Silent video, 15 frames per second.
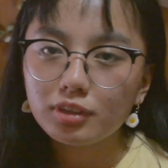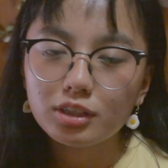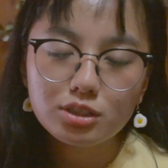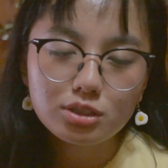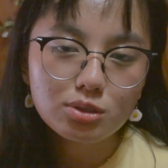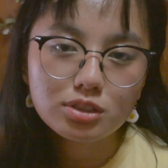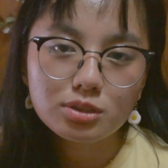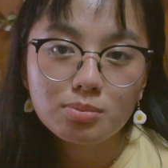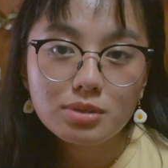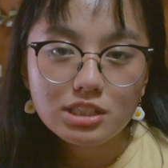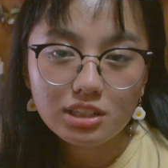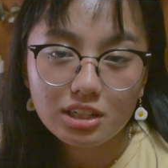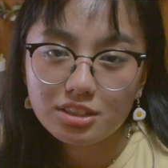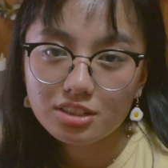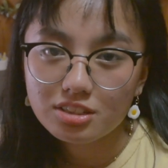So some
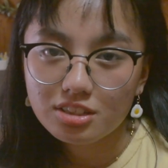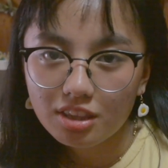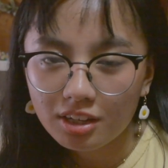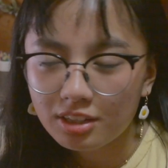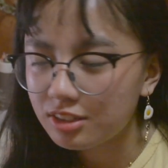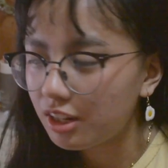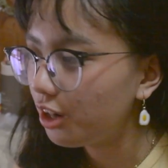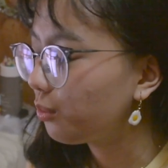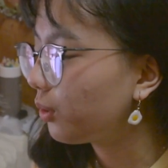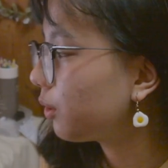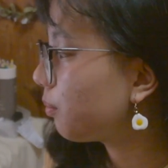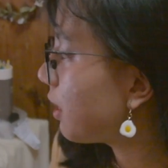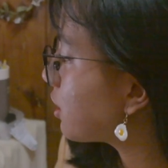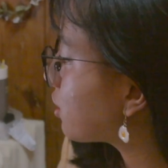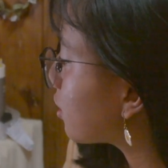miscellaneous things I want to
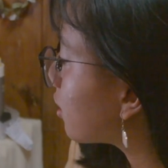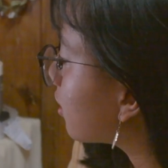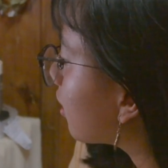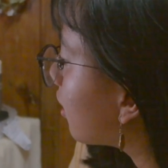mention